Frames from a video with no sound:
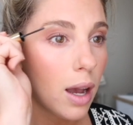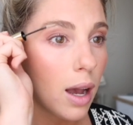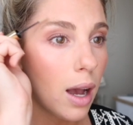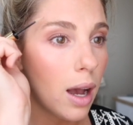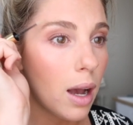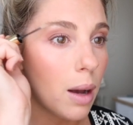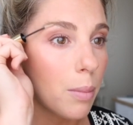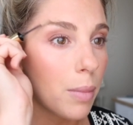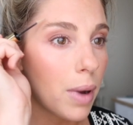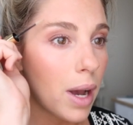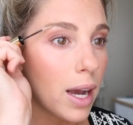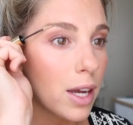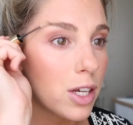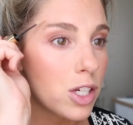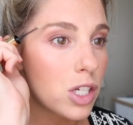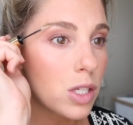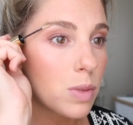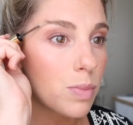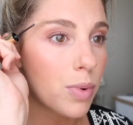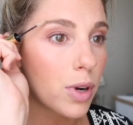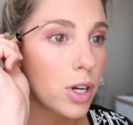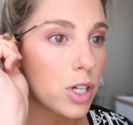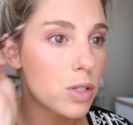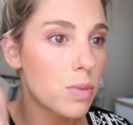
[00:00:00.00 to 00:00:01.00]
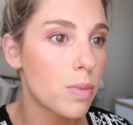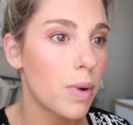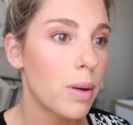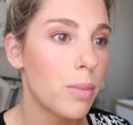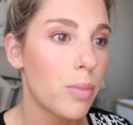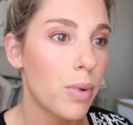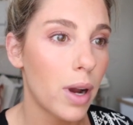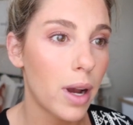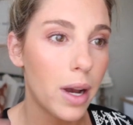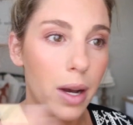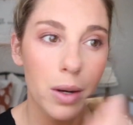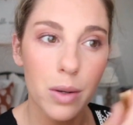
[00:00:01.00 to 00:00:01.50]
but I just brush my
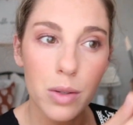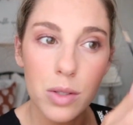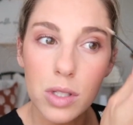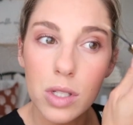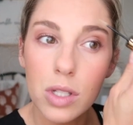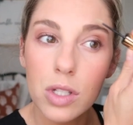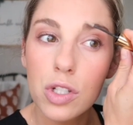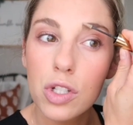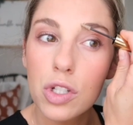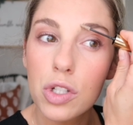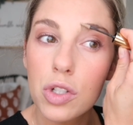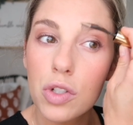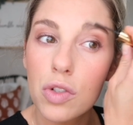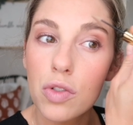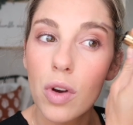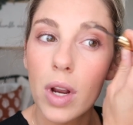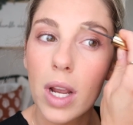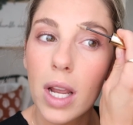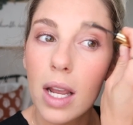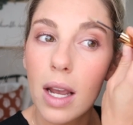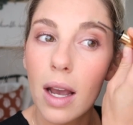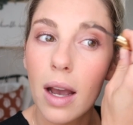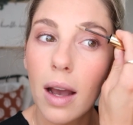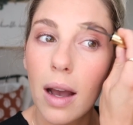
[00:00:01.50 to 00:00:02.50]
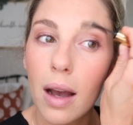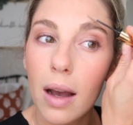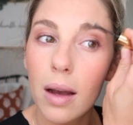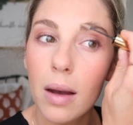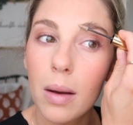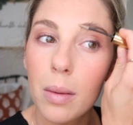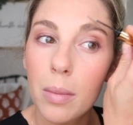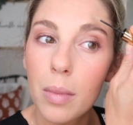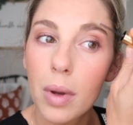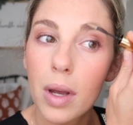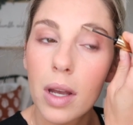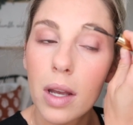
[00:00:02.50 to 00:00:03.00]
brows straight
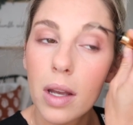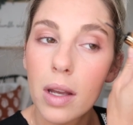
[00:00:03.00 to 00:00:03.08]
up